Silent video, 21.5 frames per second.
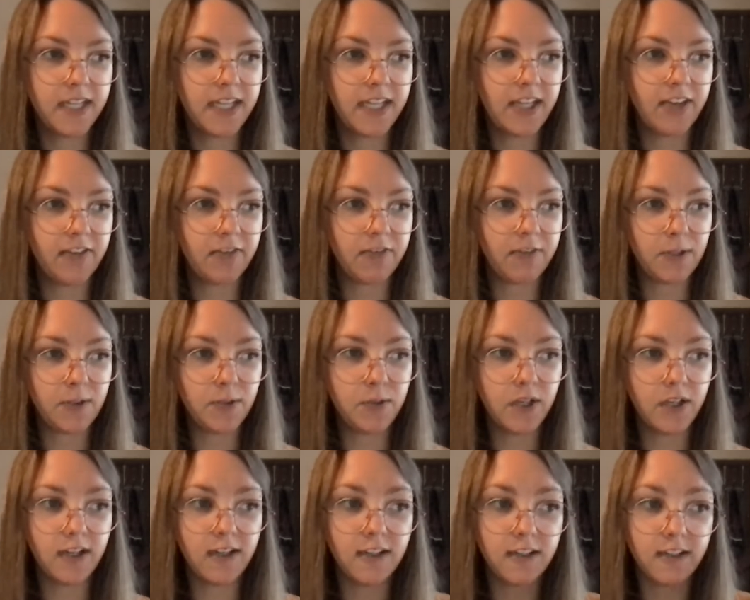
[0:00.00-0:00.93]
If you
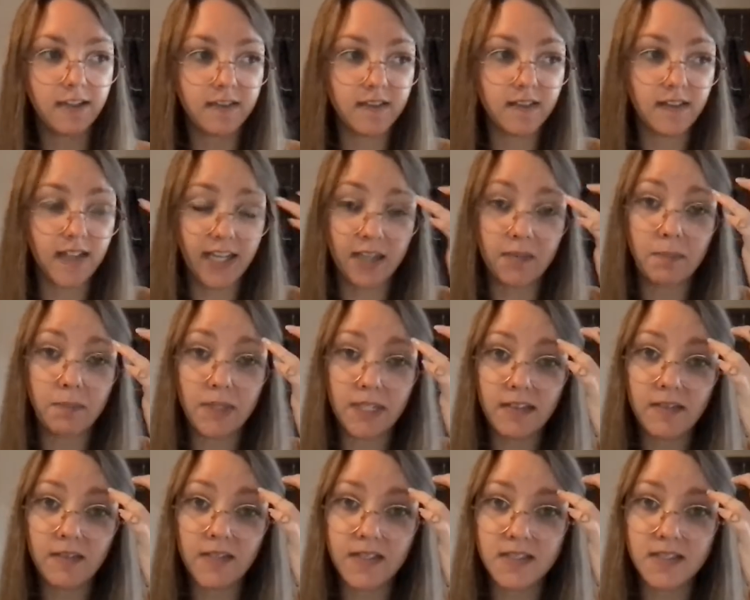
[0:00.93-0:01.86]
are like me
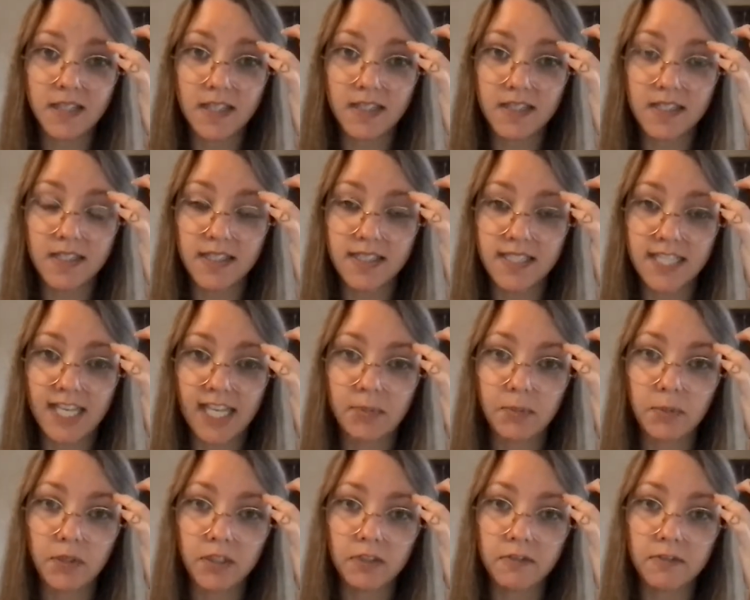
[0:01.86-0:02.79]
listening to the
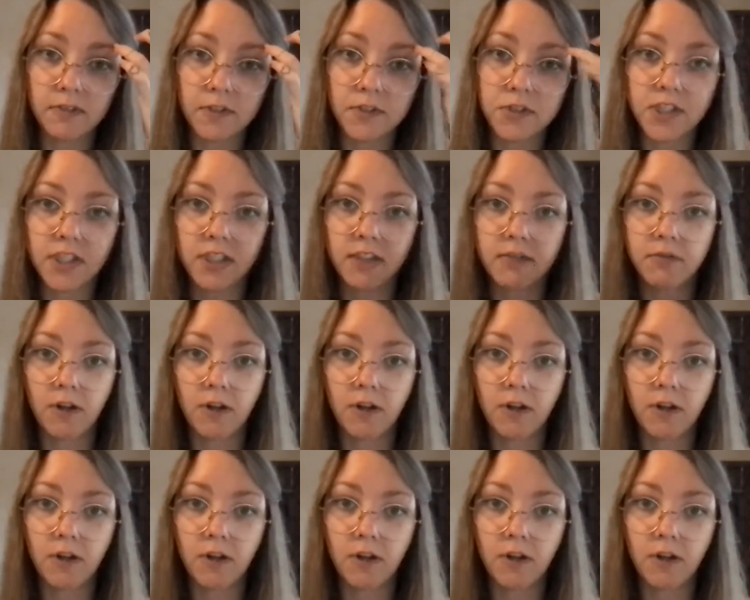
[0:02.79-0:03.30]
10-minute version of